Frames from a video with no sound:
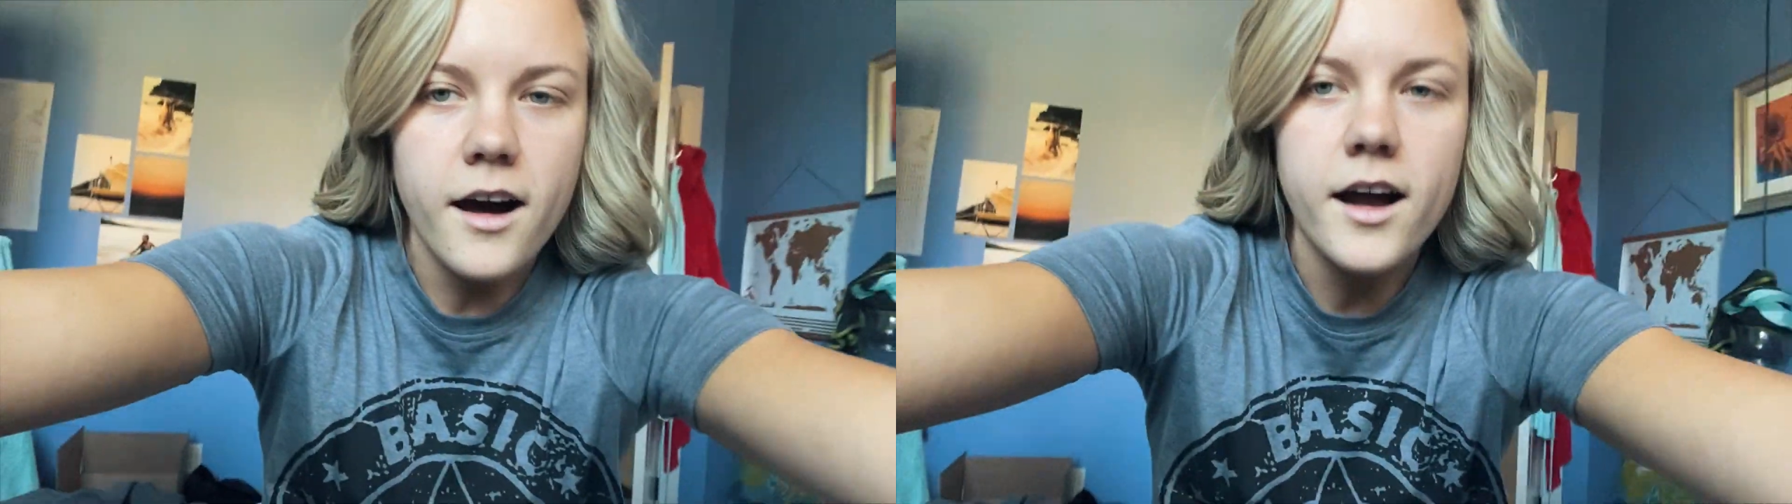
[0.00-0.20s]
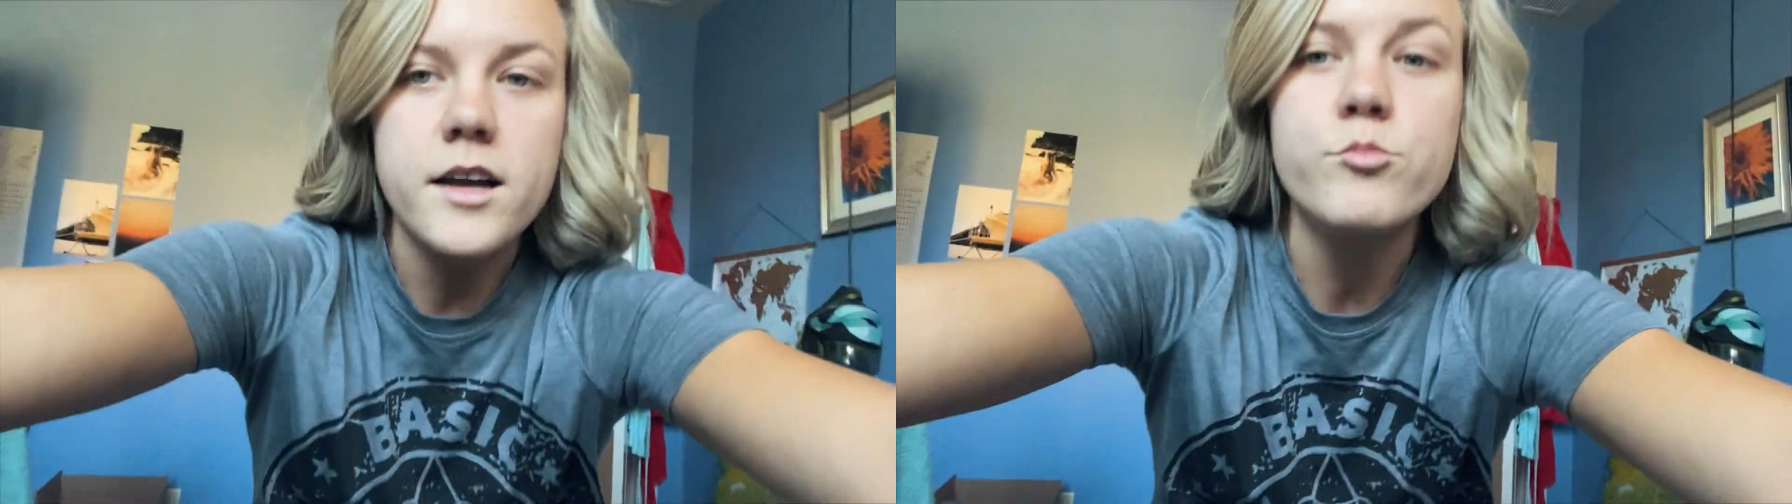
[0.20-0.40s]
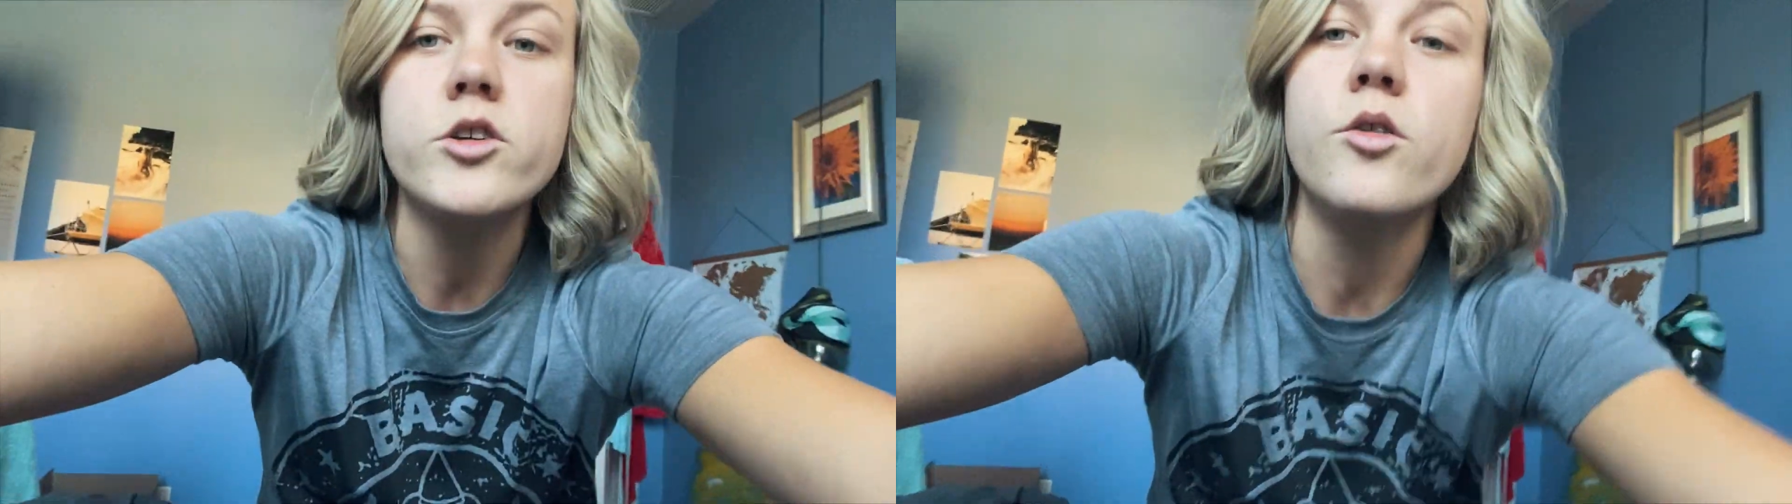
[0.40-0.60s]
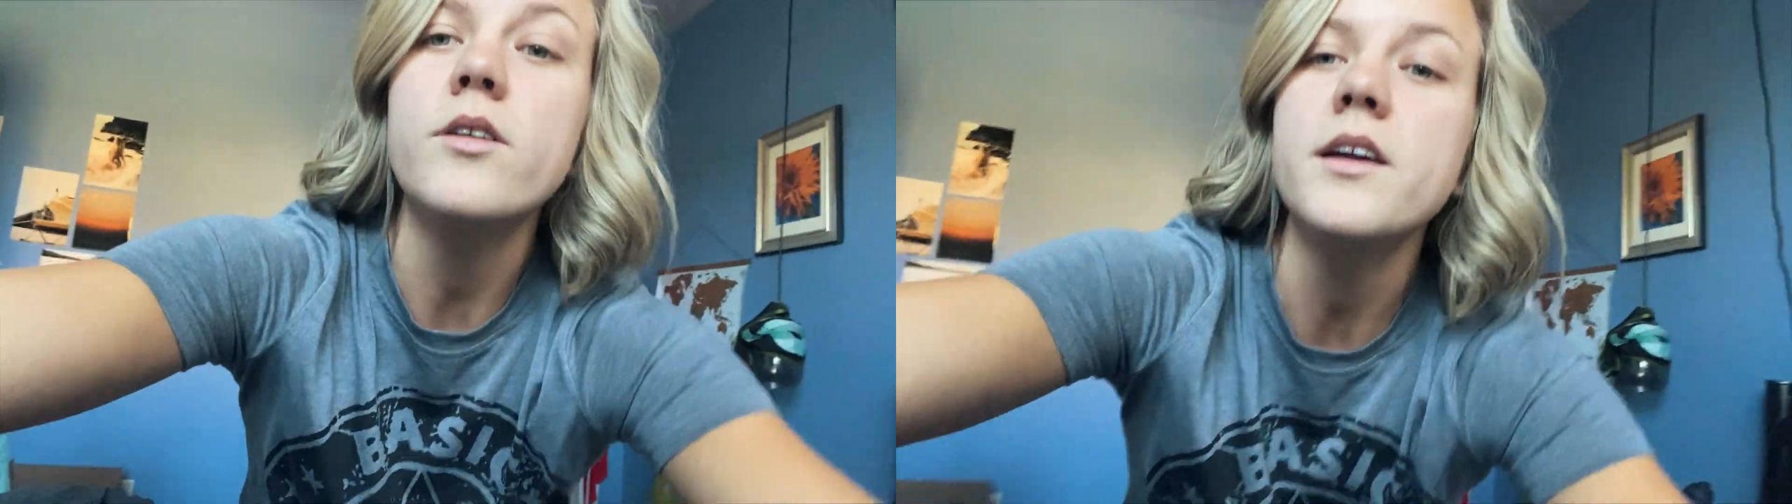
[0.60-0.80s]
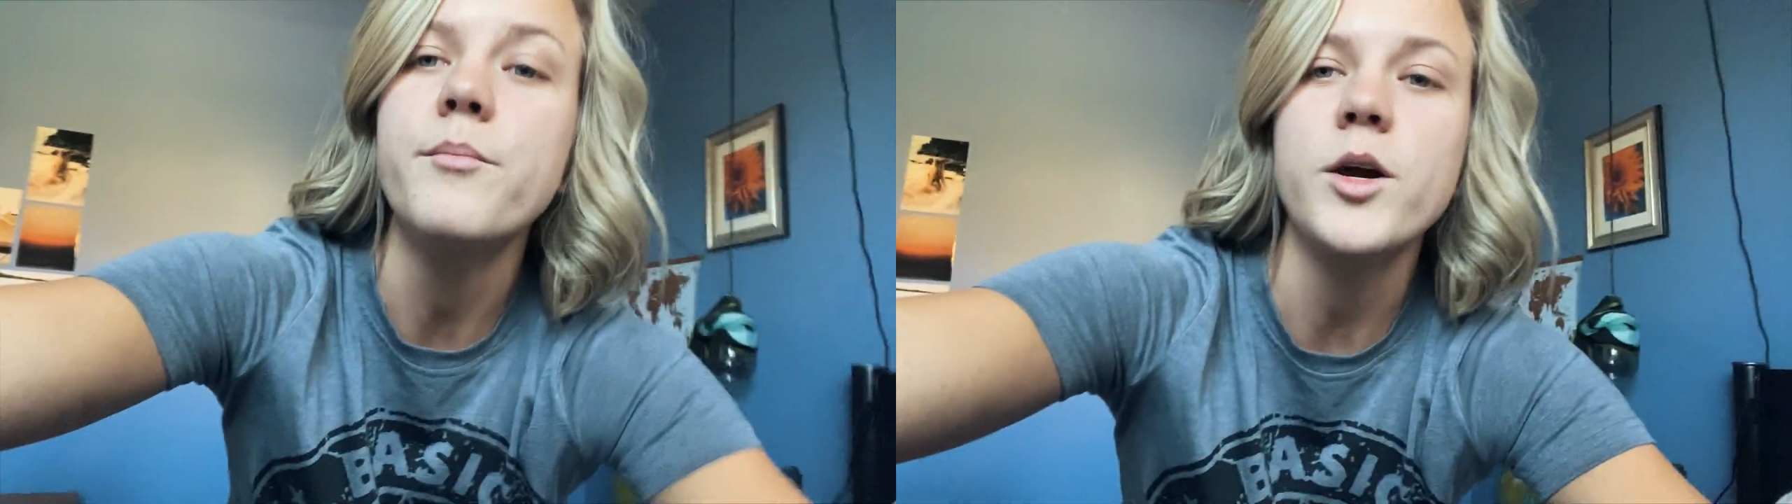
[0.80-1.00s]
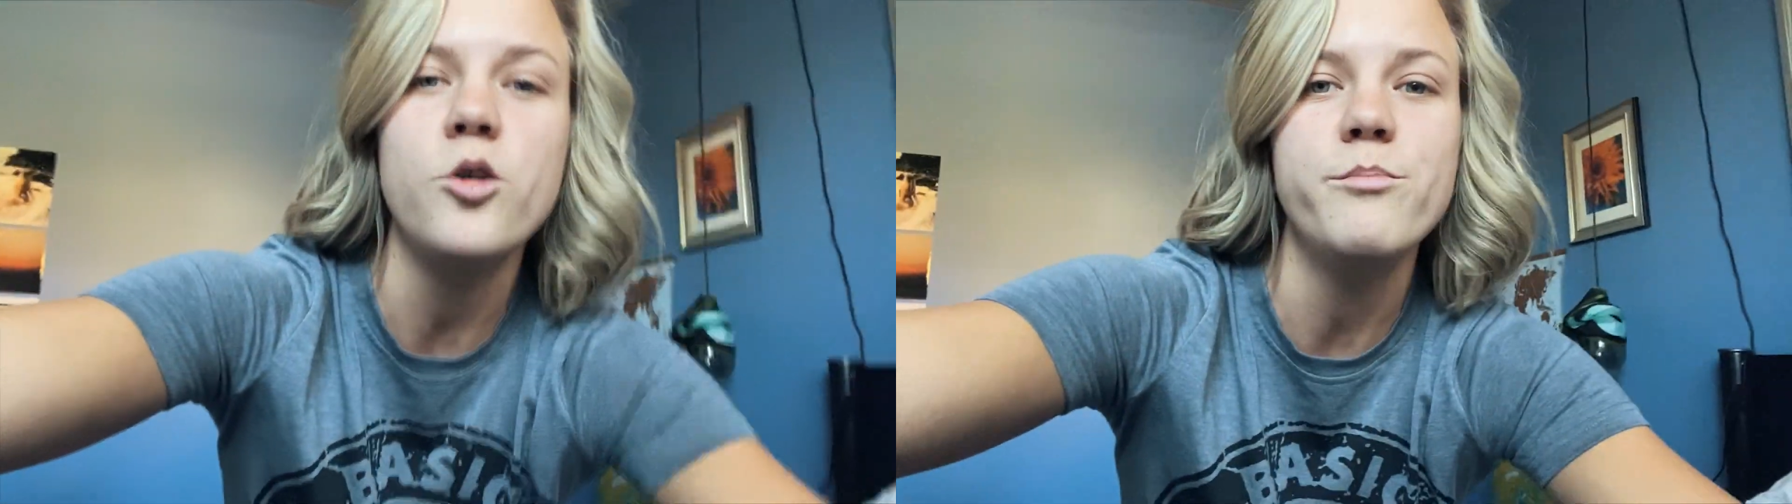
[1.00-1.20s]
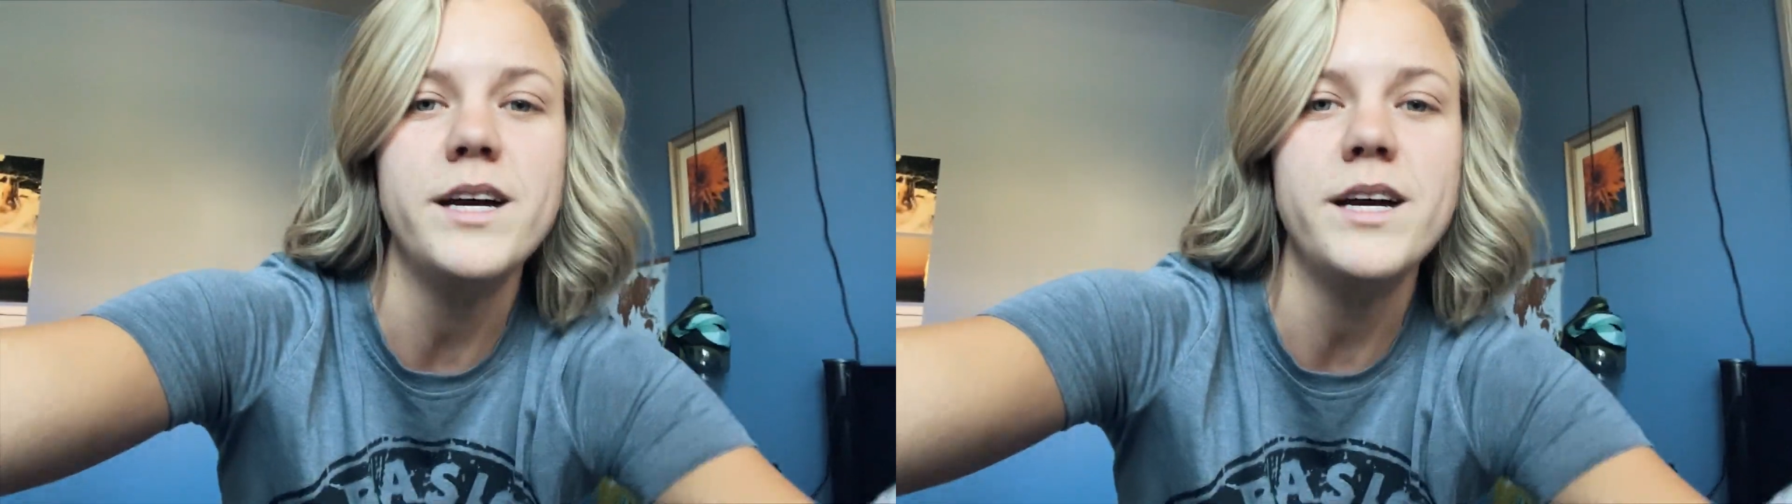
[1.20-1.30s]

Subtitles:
I'm recording in my old